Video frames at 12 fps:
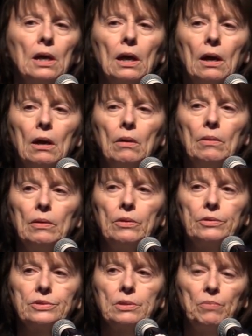Uh,
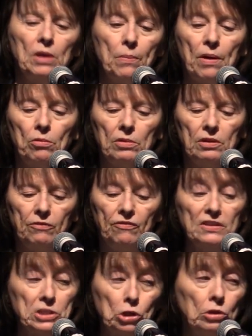there's something about the
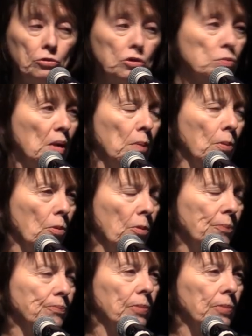physical newspaper,